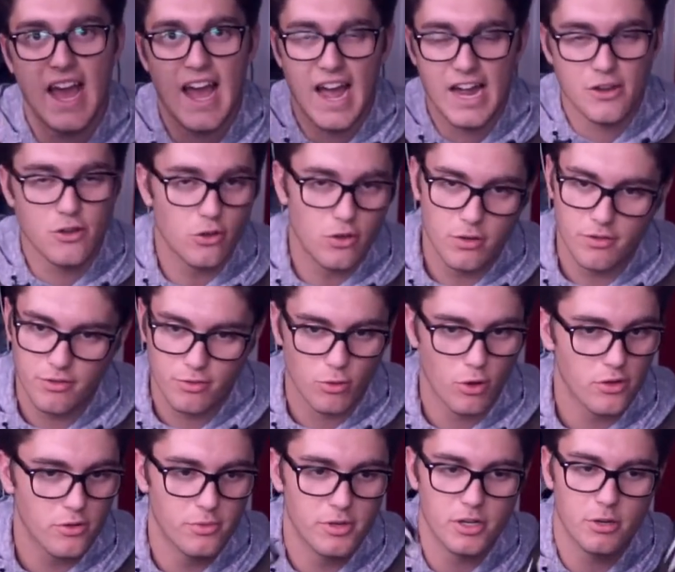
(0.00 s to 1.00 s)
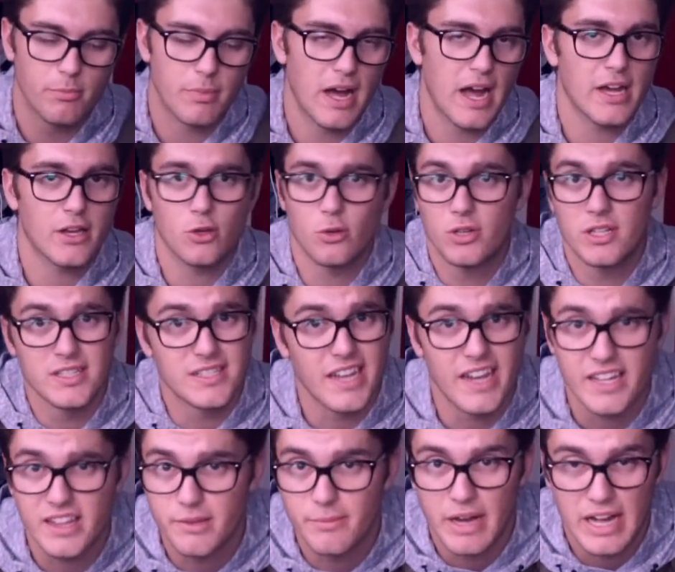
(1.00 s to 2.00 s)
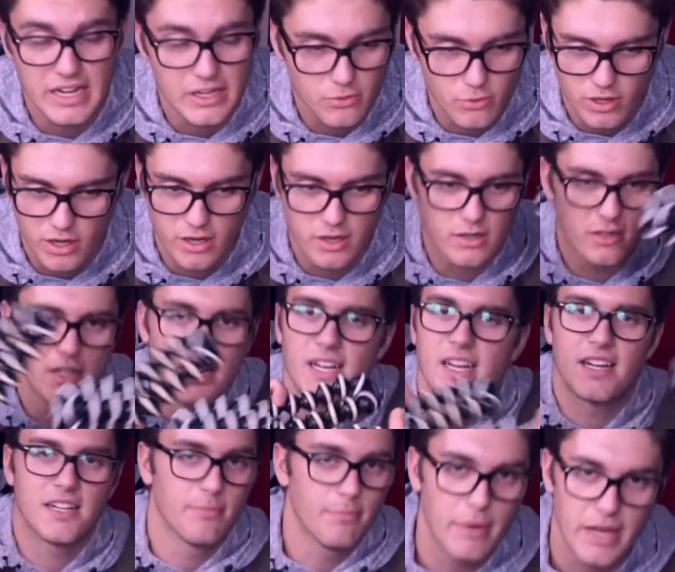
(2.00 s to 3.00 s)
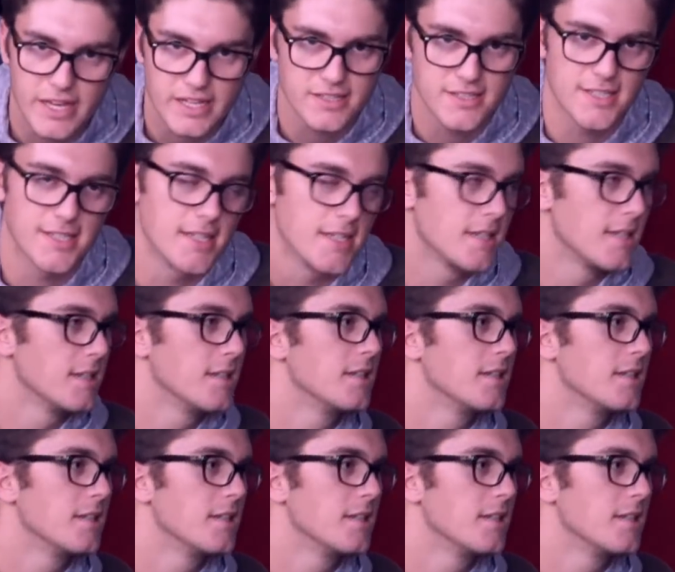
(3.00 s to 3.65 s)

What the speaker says: and you can throw them in your bag, you can take them anywhere. Amazing.